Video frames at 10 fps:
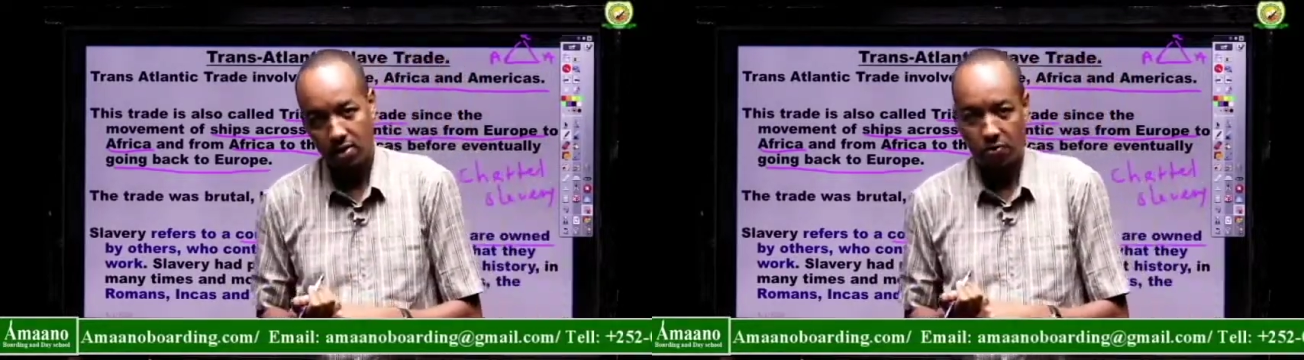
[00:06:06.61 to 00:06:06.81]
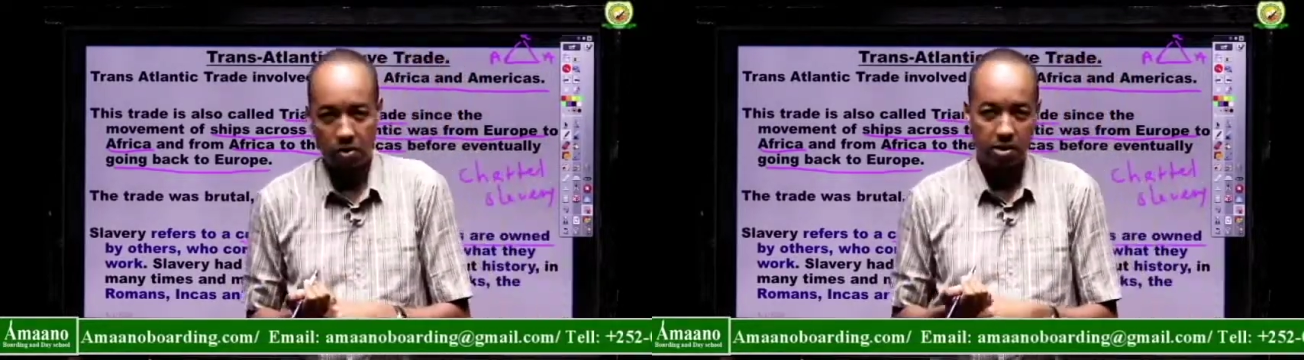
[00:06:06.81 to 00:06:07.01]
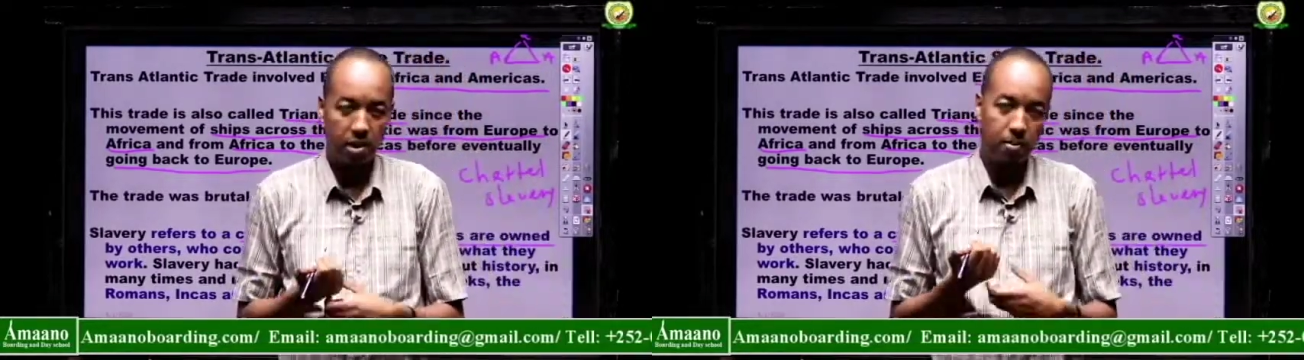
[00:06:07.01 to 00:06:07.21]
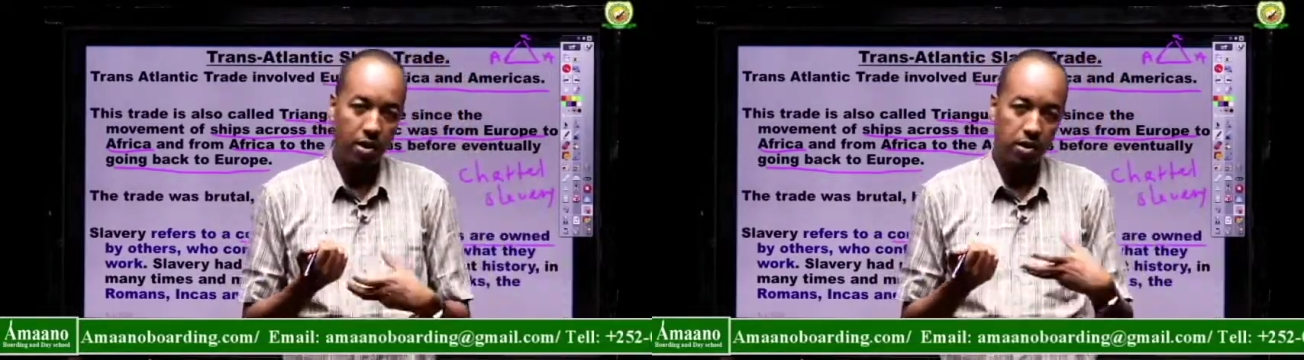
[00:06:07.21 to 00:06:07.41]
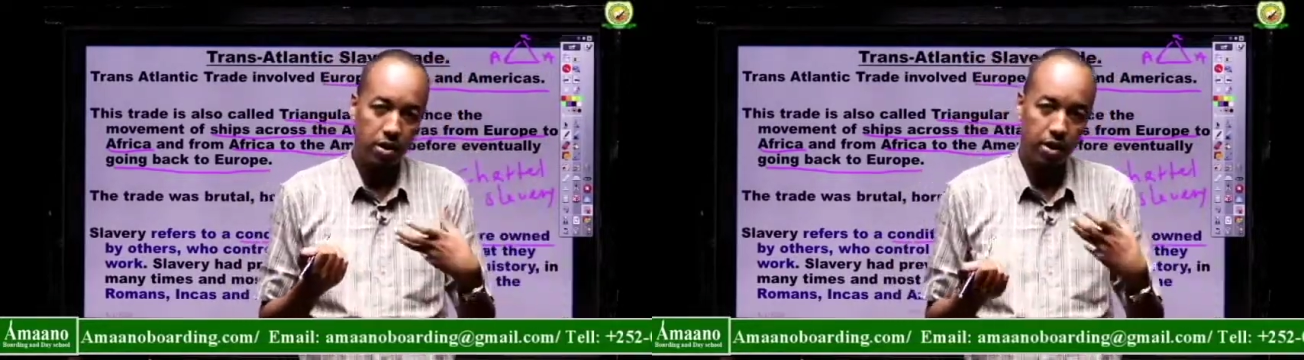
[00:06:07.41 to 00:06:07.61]
For example,
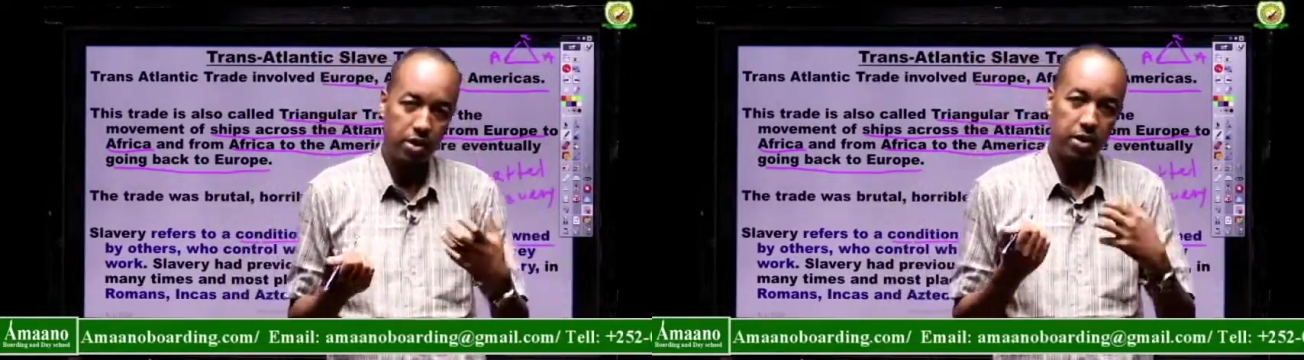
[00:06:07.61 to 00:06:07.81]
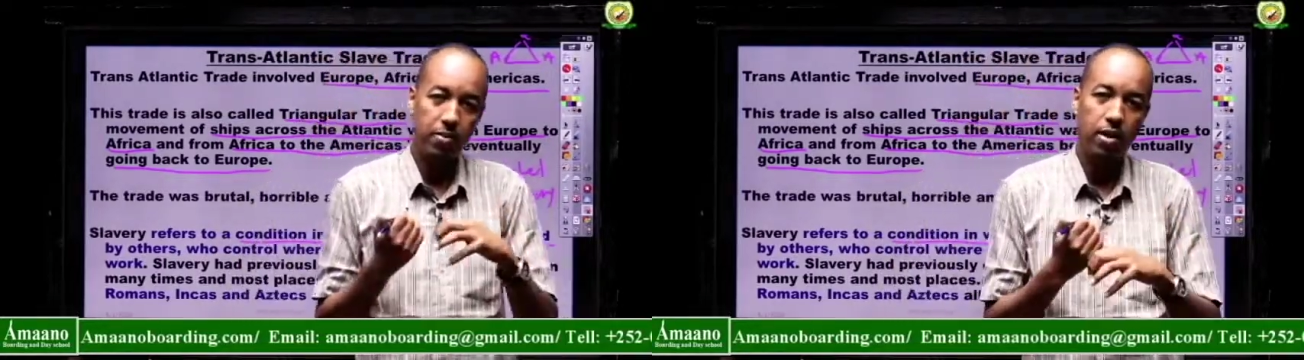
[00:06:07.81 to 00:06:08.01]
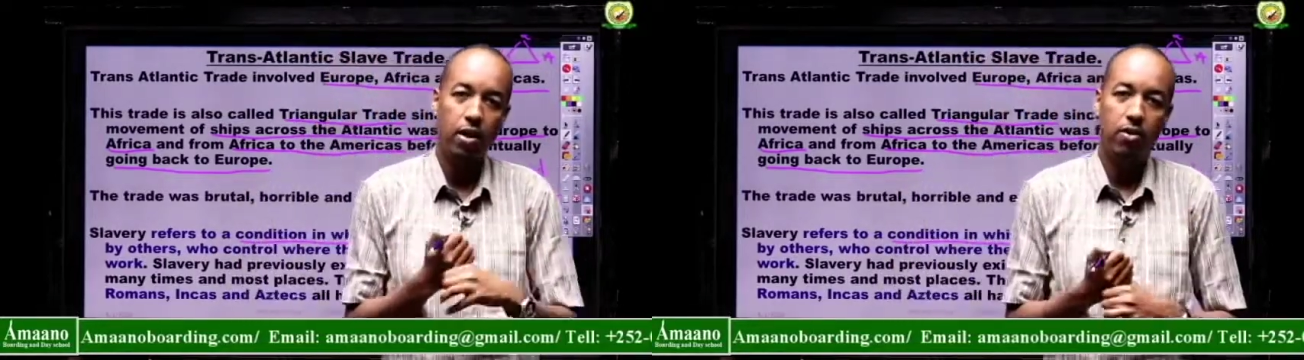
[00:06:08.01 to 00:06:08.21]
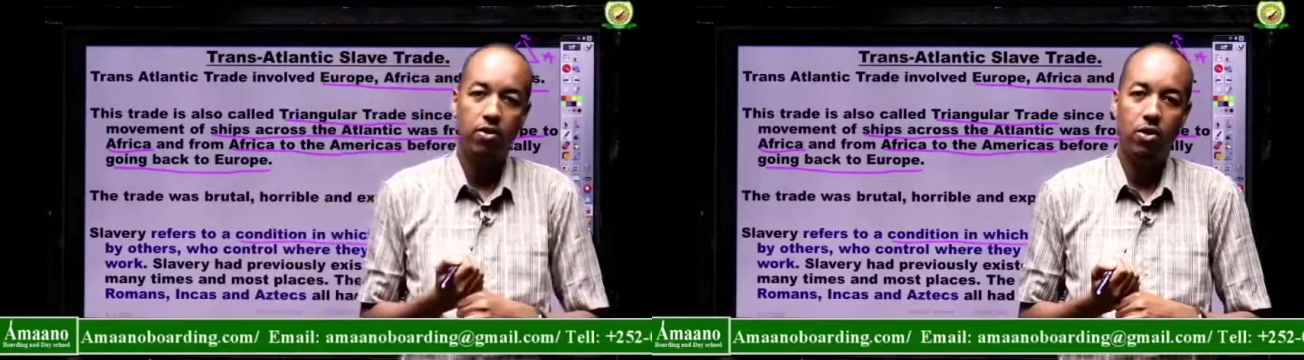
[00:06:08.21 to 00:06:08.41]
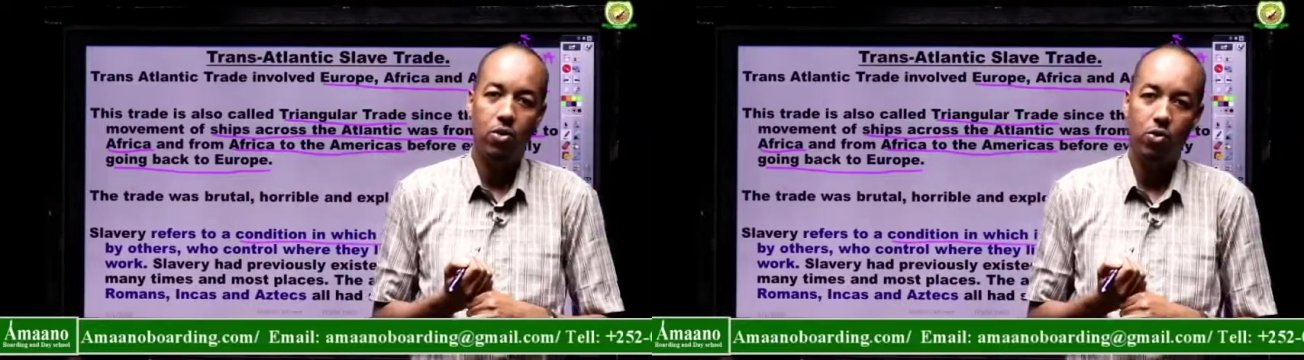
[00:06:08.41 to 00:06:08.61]
ancient Egyptians,
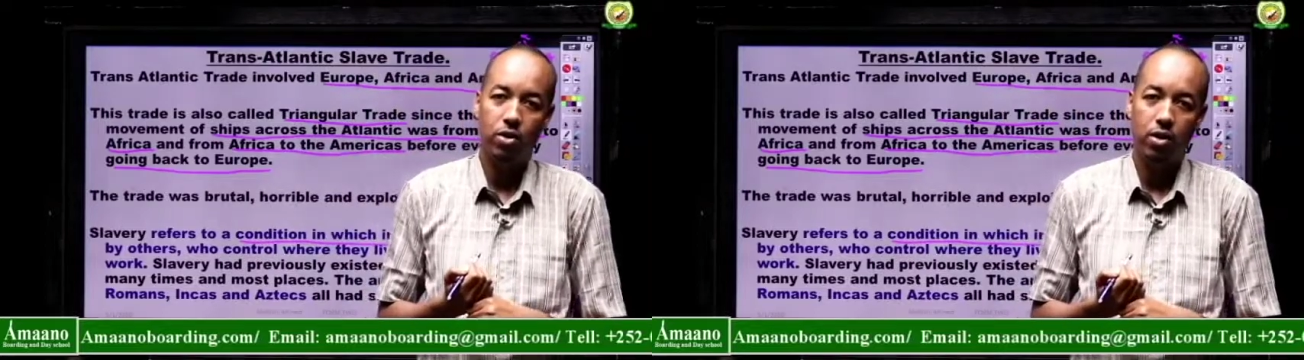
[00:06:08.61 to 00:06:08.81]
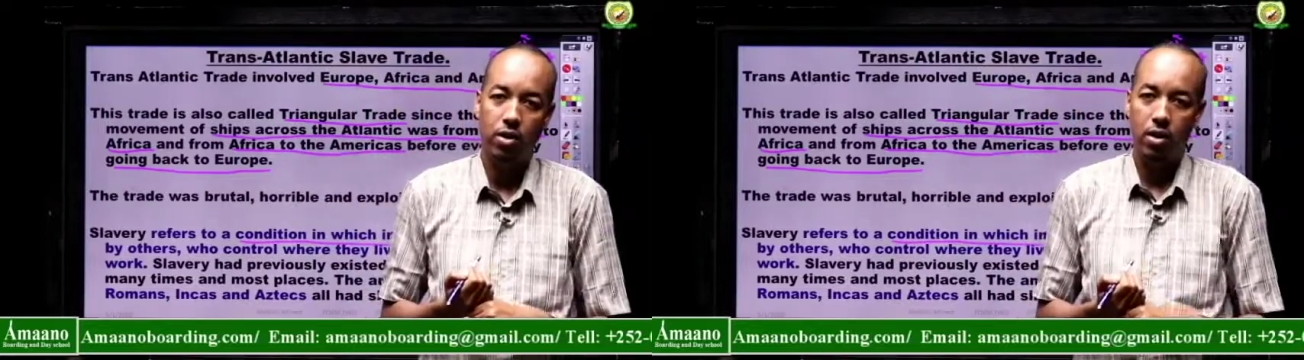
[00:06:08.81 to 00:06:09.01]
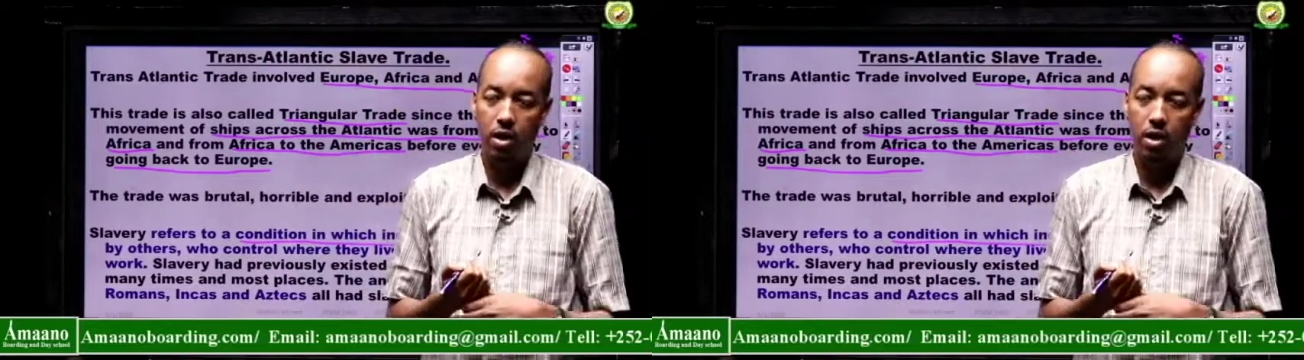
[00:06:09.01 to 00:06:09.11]
they used it.